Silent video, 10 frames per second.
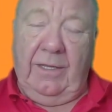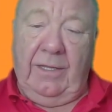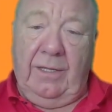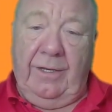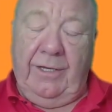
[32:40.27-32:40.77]

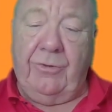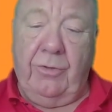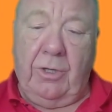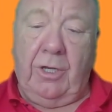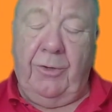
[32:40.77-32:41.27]
unless you've
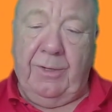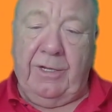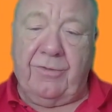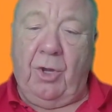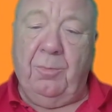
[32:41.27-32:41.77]
got a
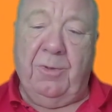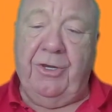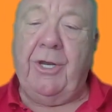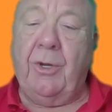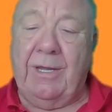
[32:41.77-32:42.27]
laryngoscope and
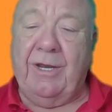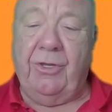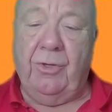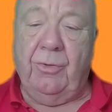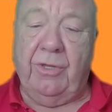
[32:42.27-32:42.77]
you know how to
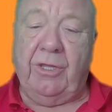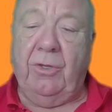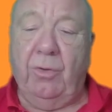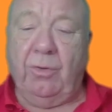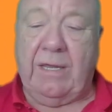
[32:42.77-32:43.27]
use it,
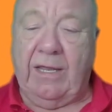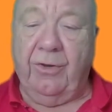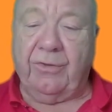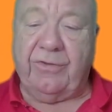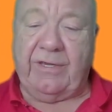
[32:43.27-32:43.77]
you
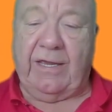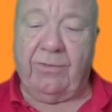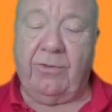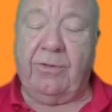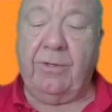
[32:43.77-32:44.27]
cannot
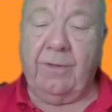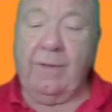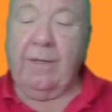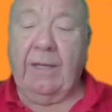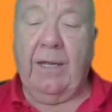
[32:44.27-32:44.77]
test
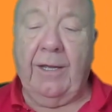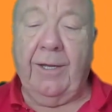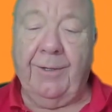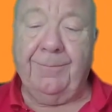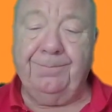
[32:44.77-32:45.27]

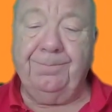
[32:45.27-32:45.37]
um,